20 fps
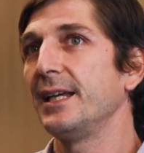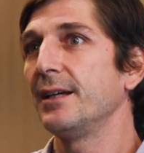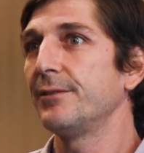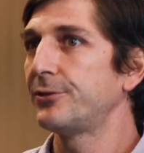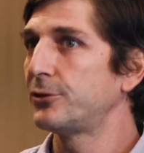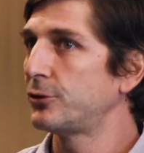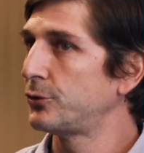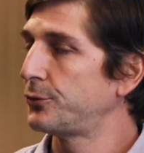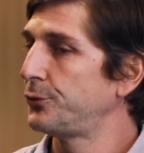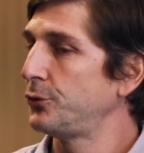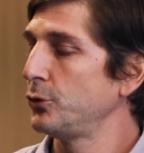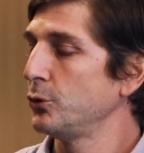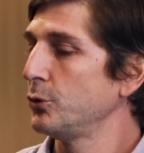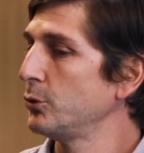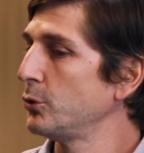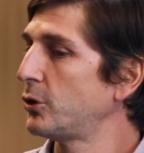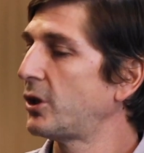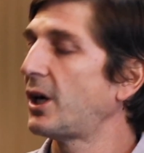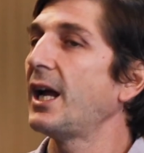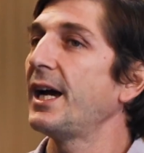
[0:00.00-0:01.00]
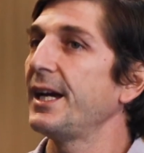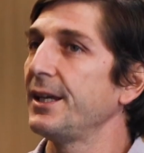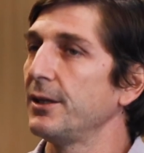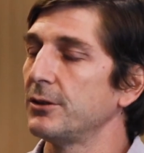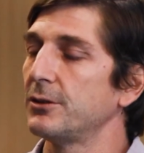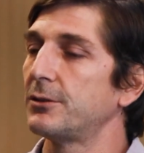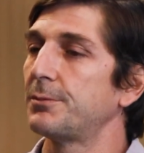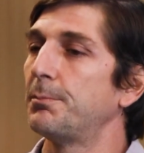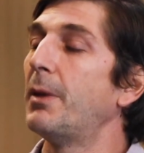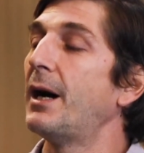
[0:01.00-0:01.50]
have few
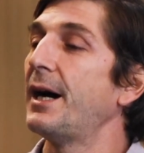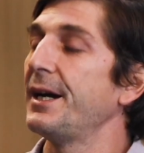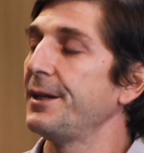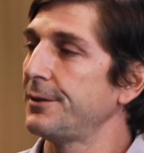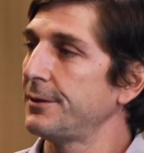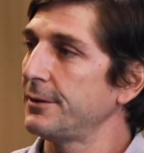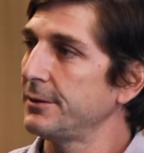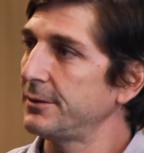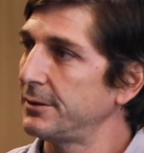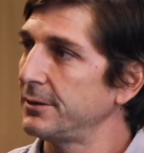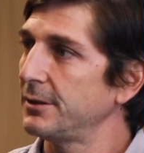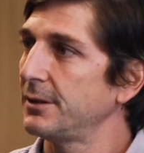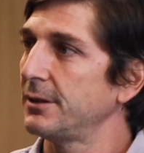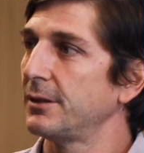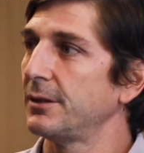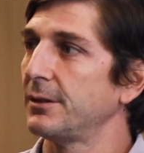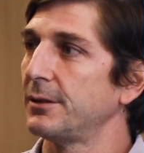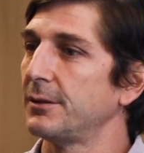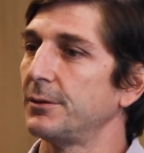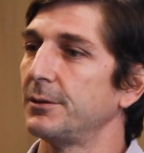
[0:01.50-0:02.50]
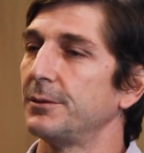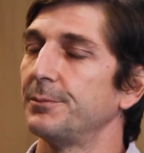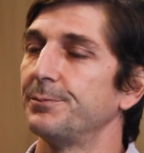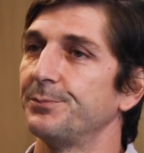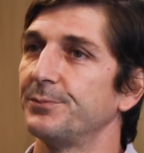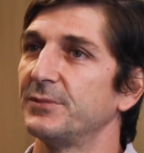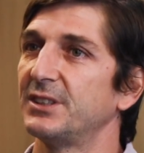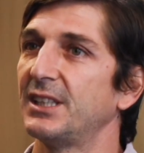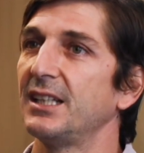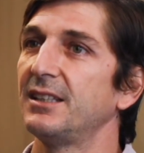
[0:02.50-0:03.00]
clients, buyers
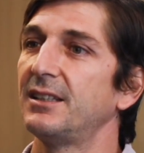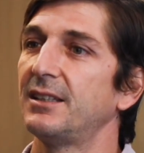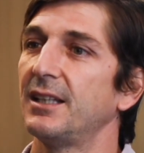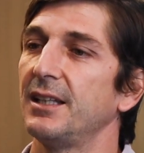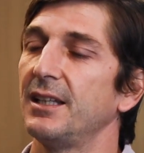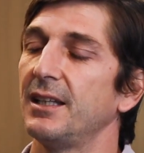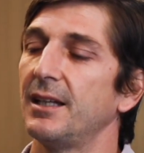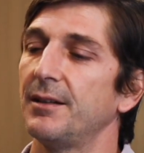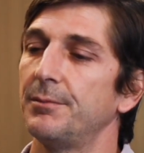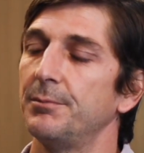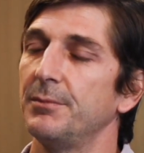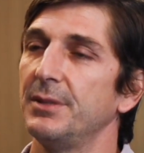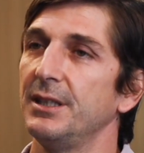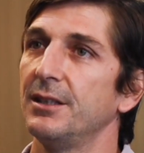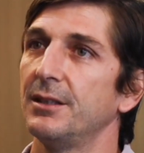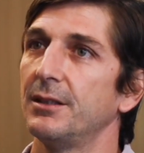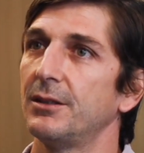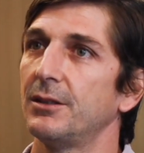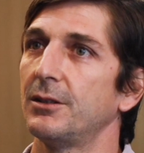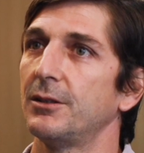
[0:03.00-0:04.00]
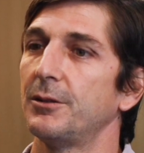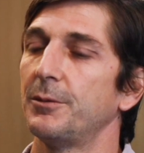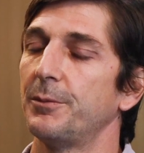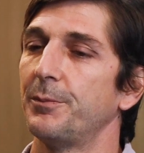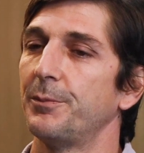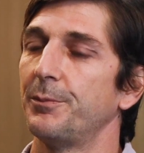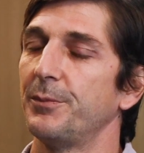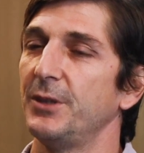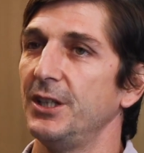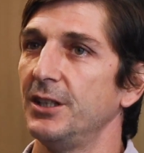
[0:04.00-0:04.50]
that I have been
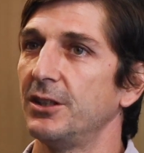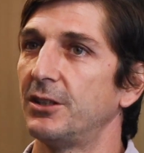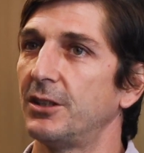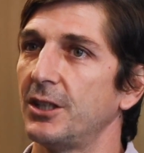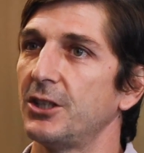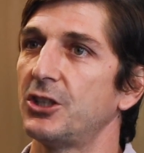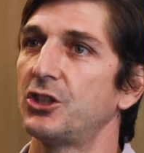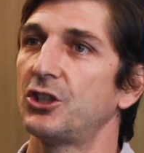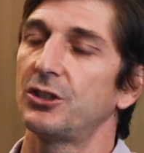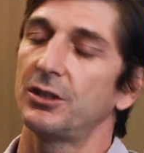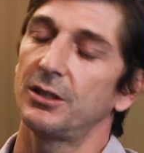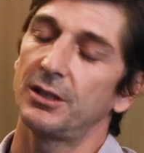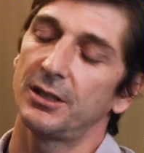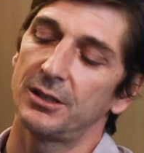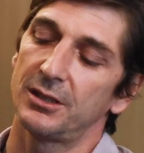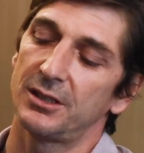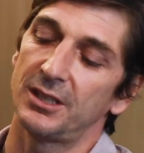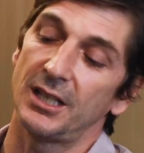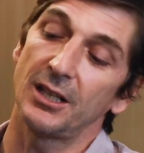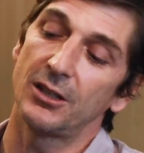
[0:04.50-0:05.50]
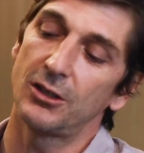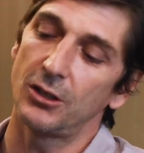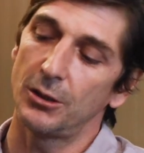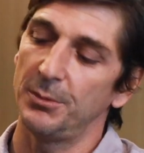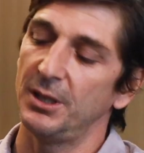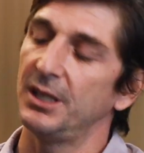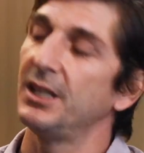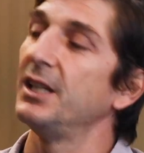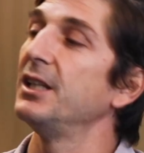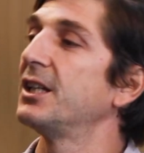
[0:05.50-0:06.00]
in touch, and they are
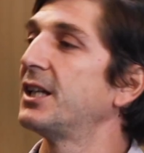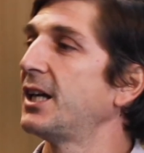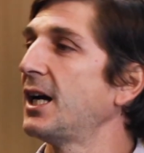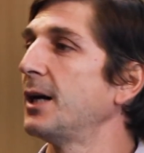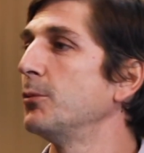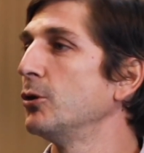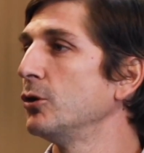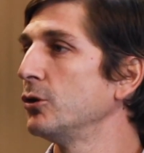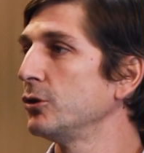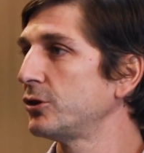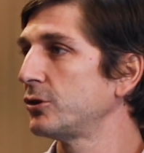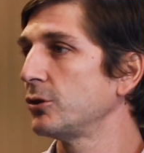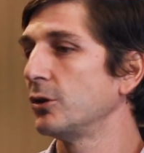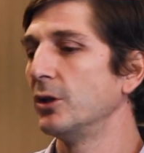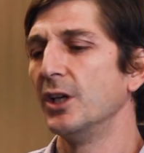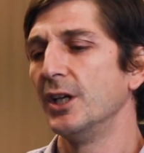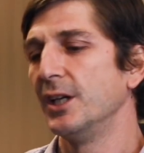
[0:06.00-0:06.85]
coming in Cabo. So